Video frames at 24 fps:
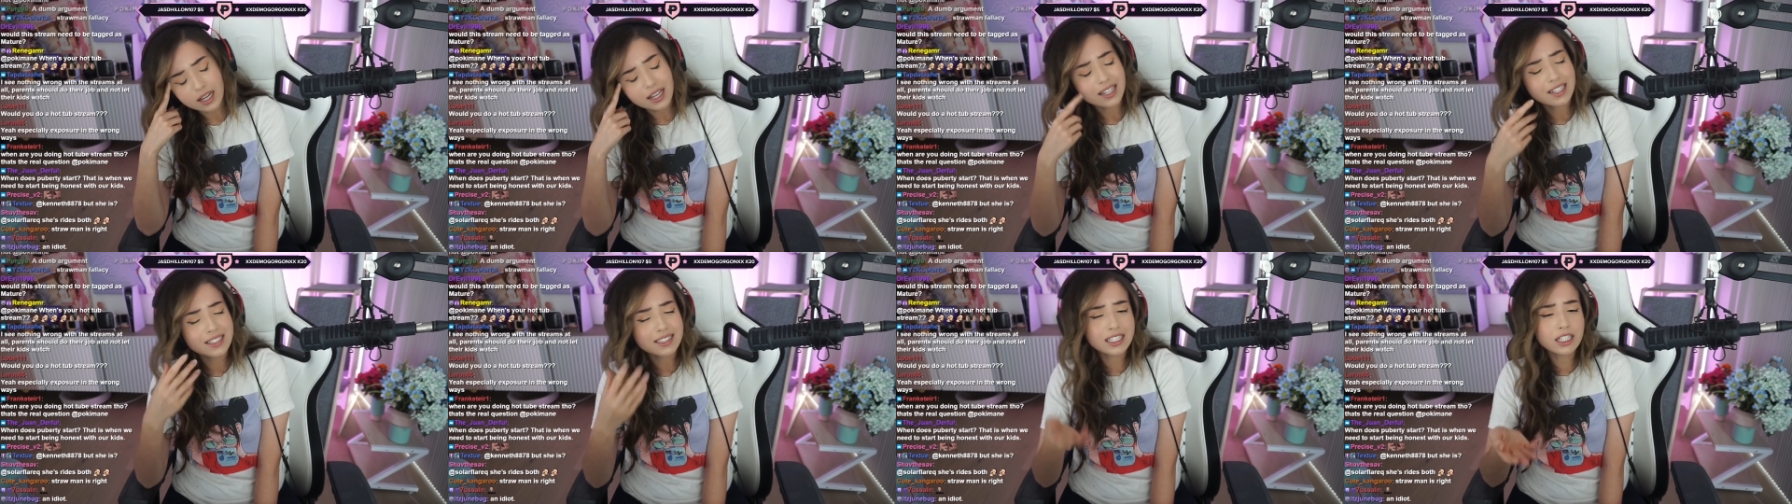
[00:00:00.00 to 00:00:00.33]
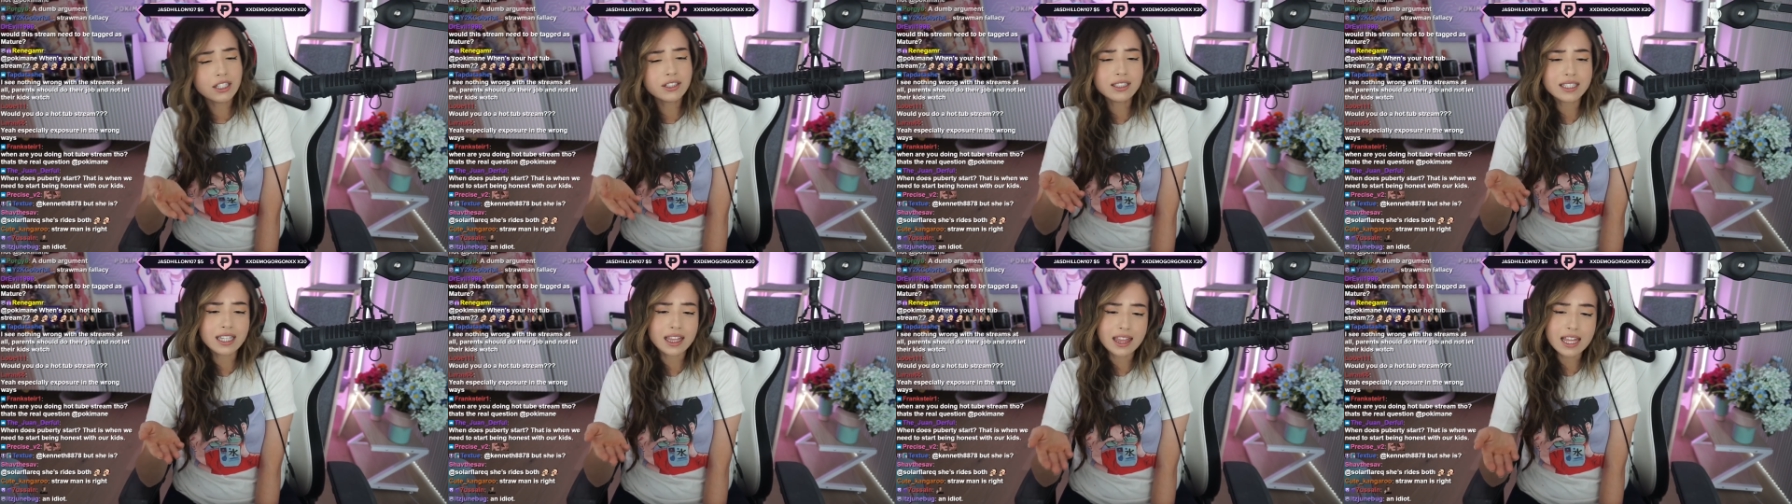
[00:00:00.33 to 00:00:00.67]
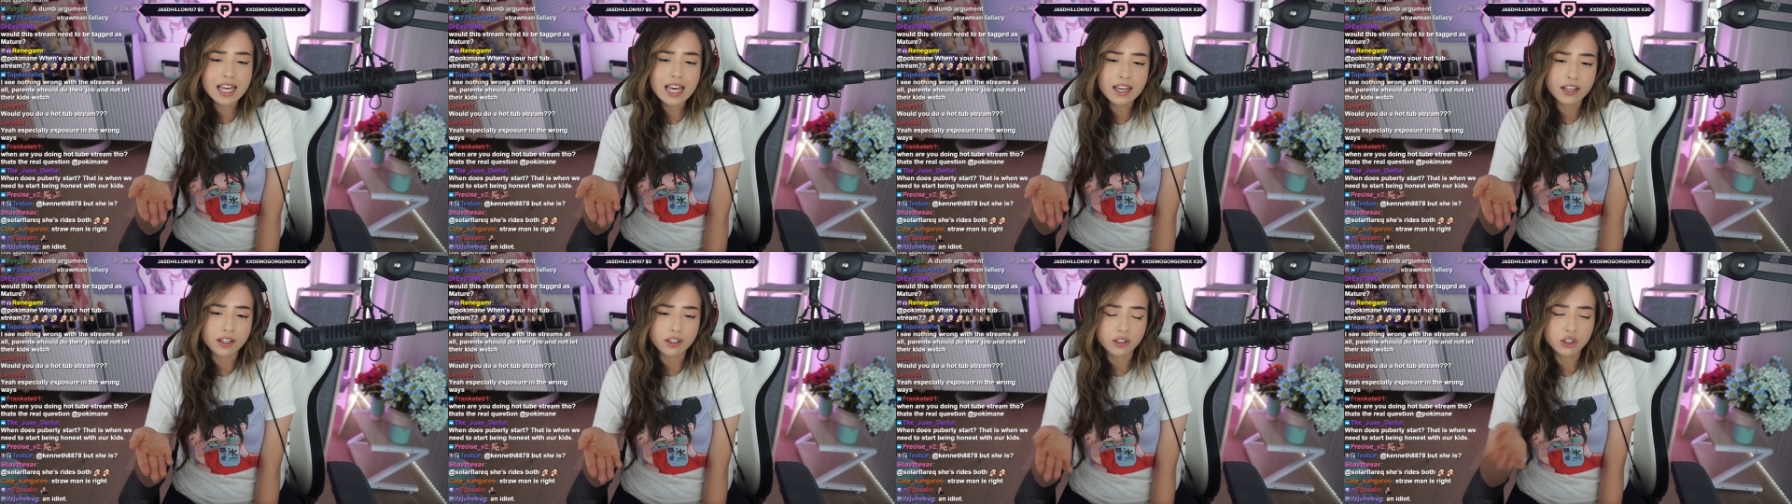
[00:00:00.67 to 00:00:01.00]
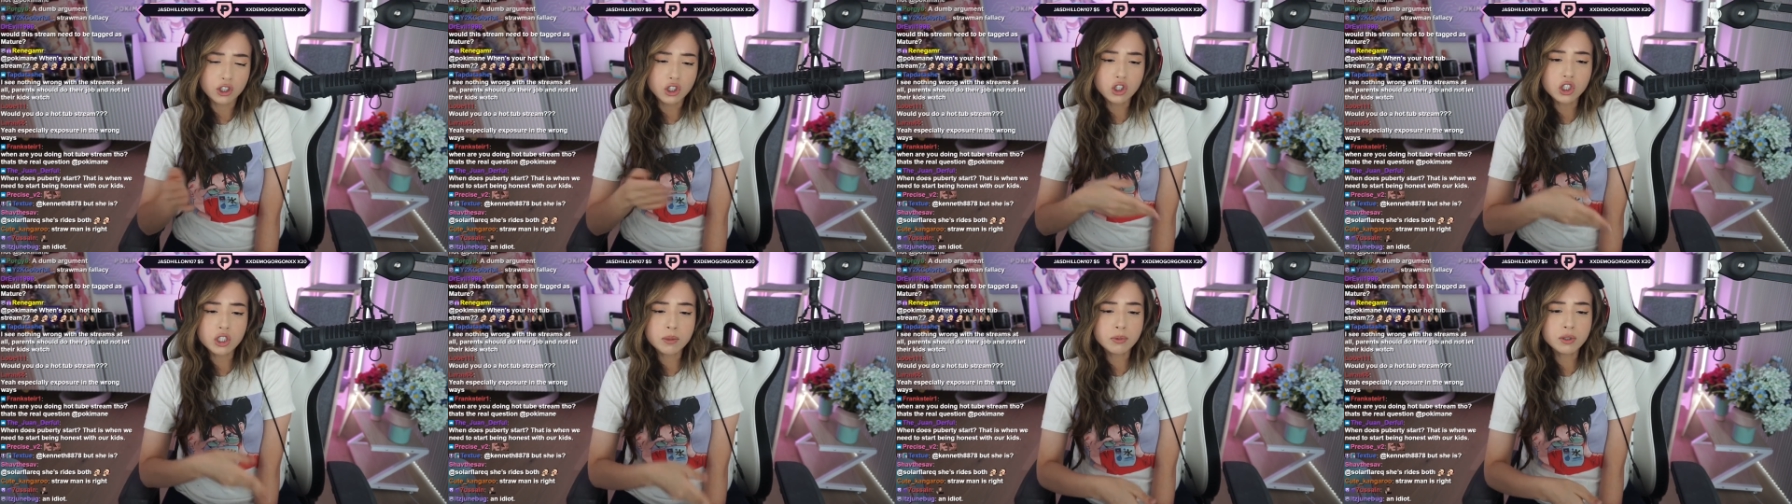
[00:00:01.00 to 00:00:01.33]
Because here's the thing,
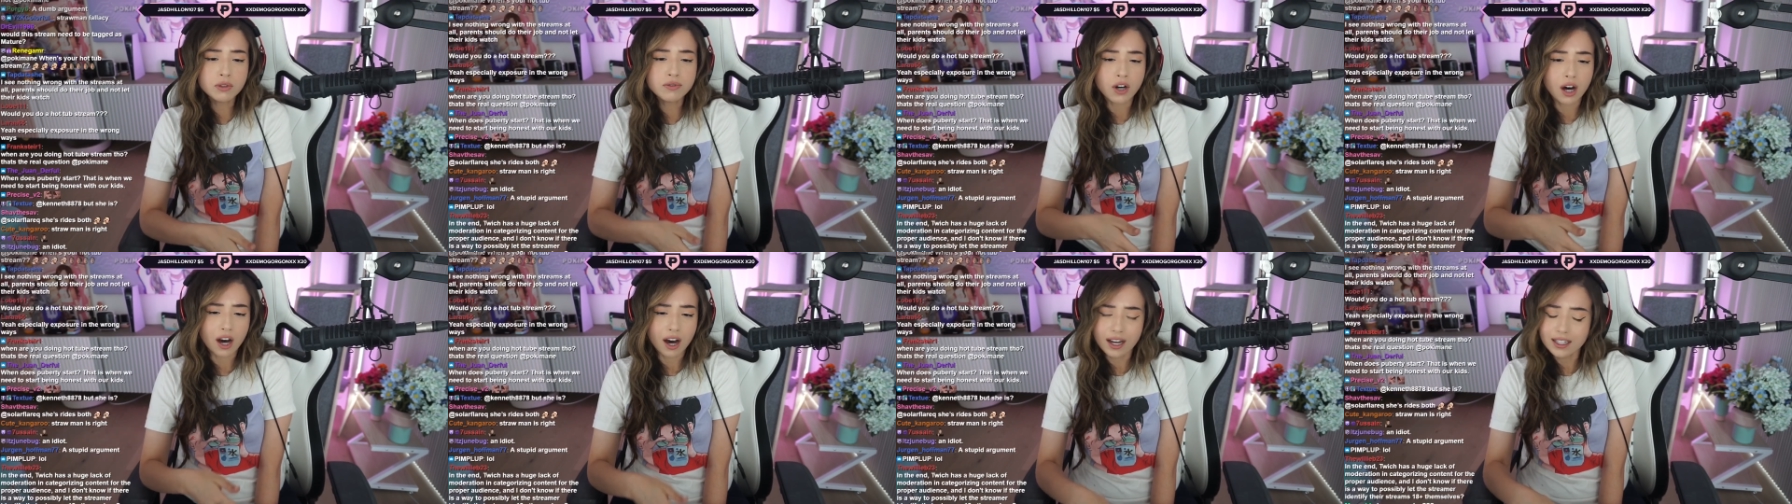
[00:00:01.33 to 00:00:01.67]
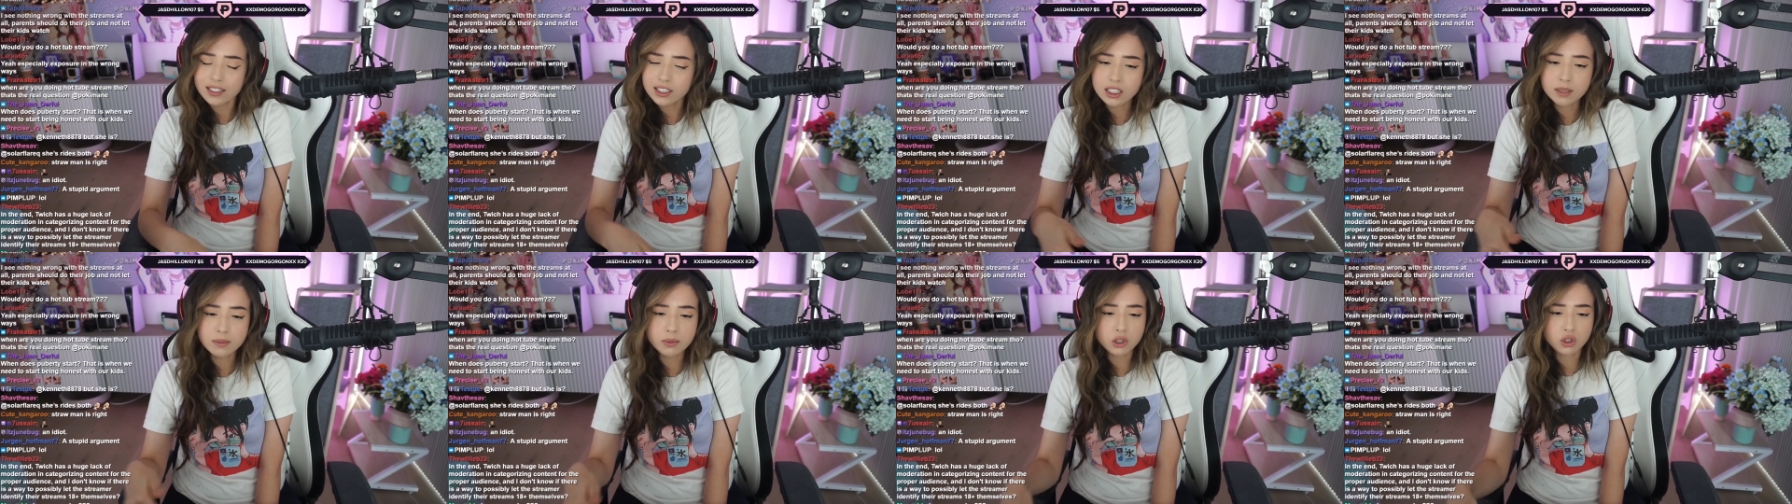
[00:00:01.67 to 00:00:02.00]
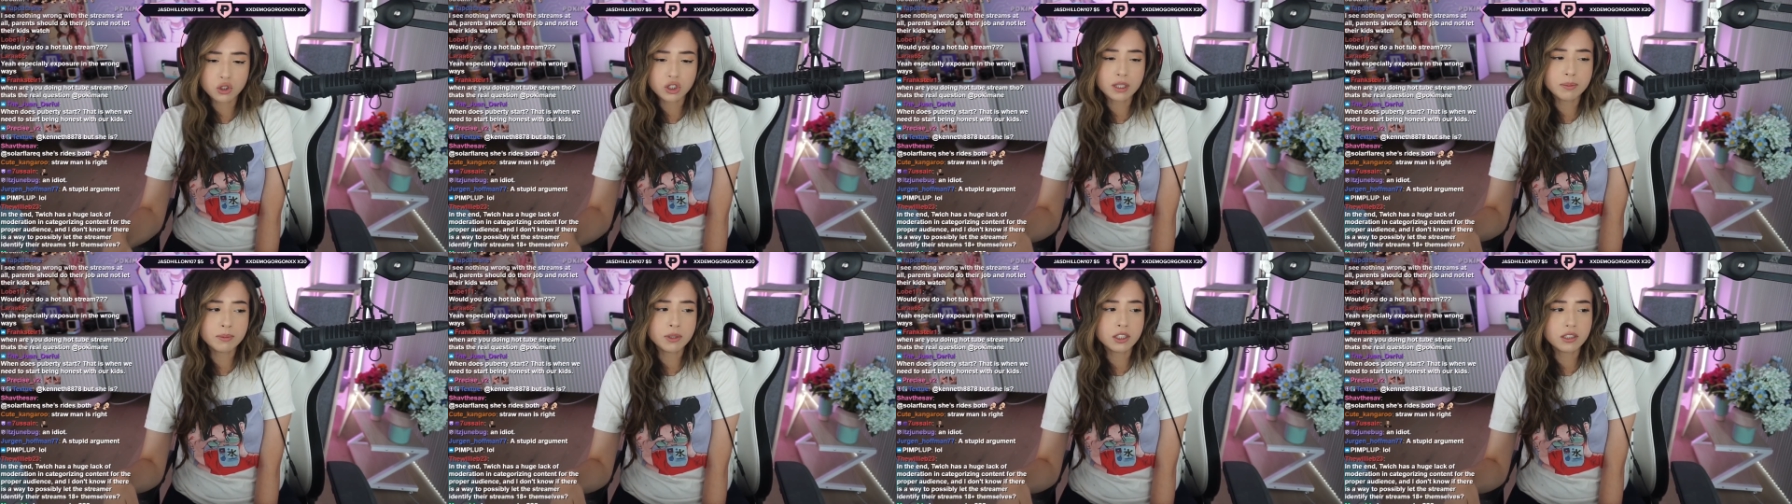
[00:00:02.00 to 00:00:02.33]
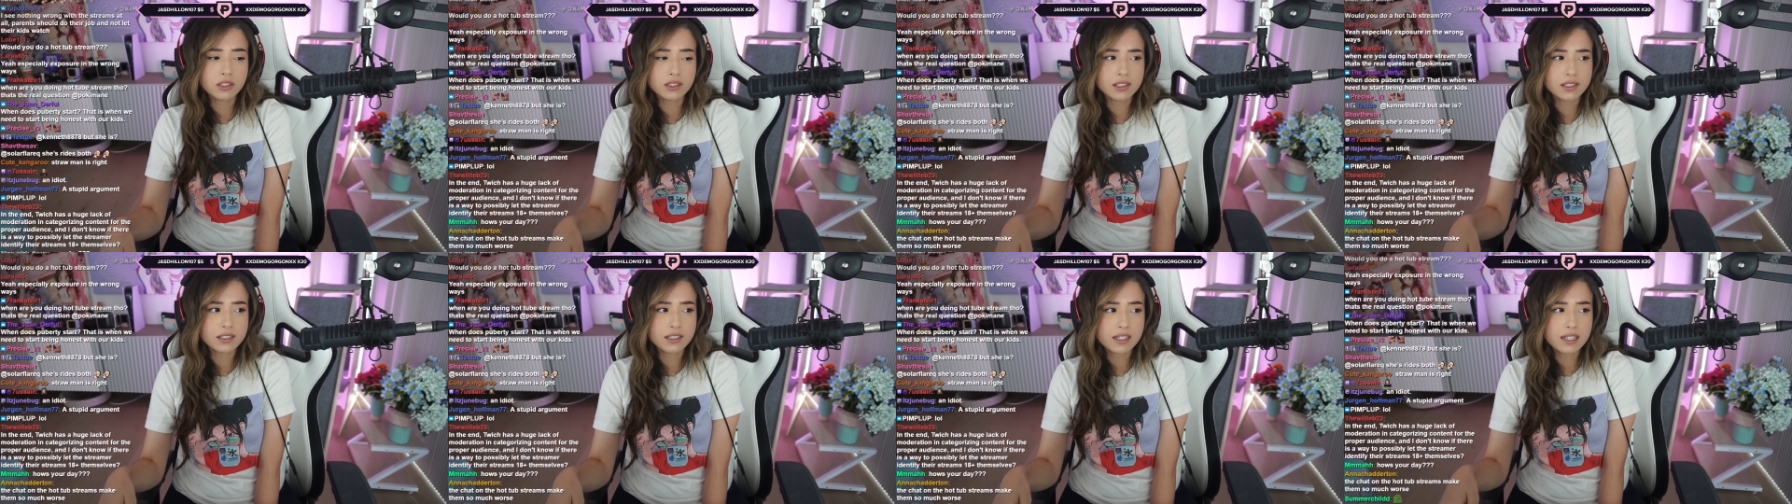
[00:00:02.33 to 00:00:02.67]
you remove hot tub
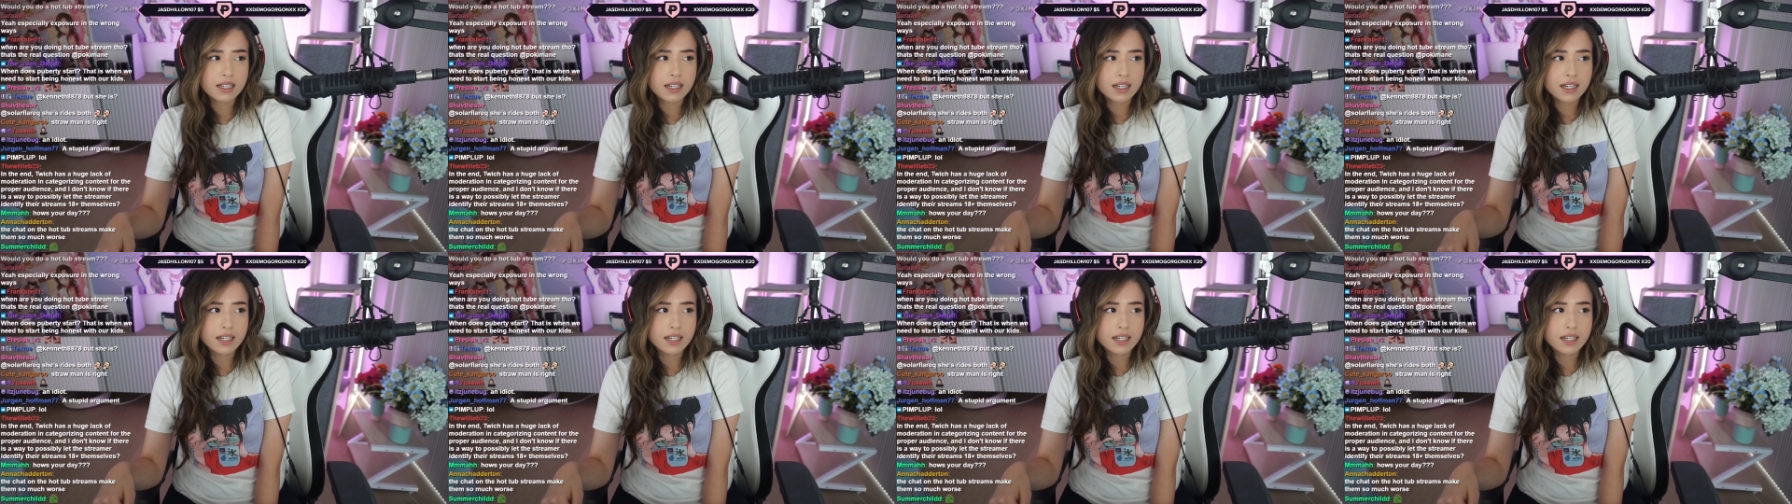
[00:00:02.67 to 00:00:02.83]
streamers,